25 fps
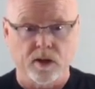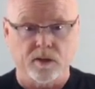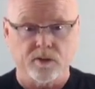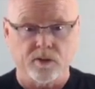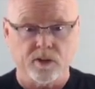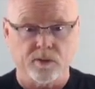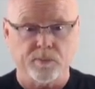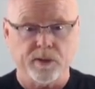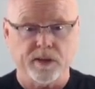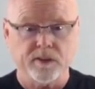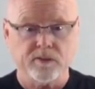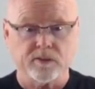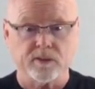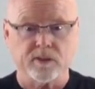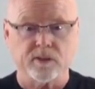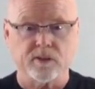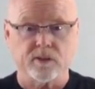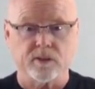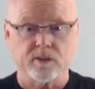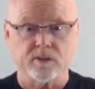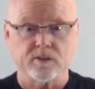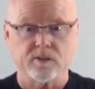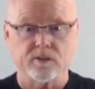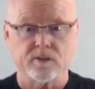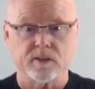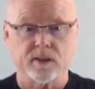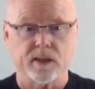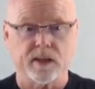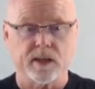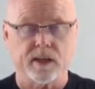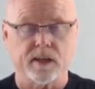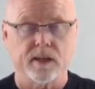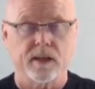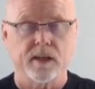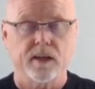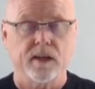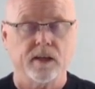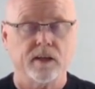you're basically going to
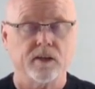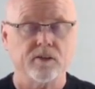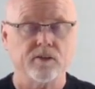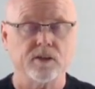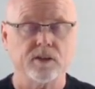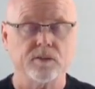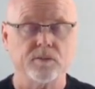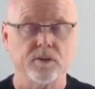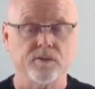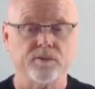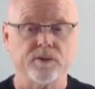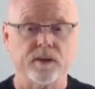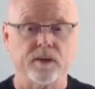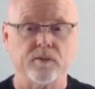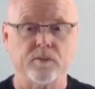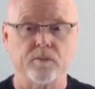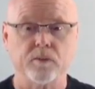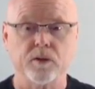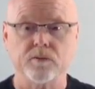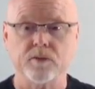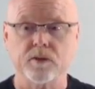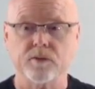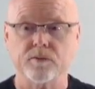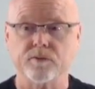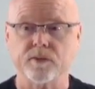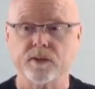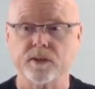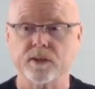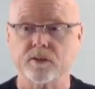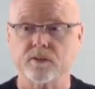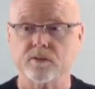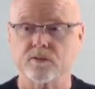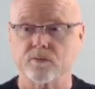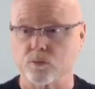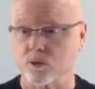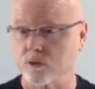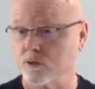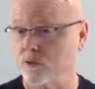say, could you do me a favor, move your
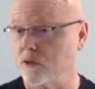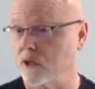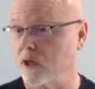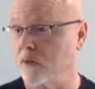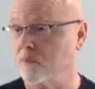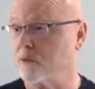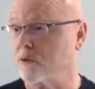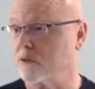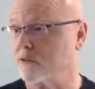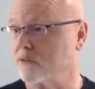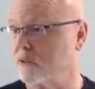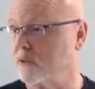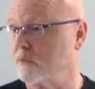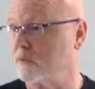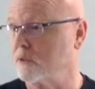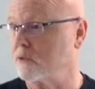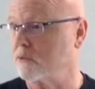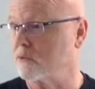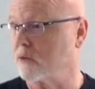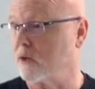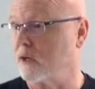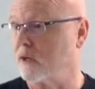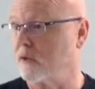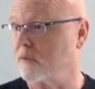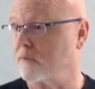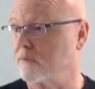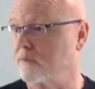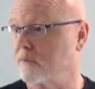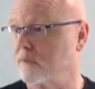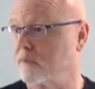fingers? We're doing upper extremities, right?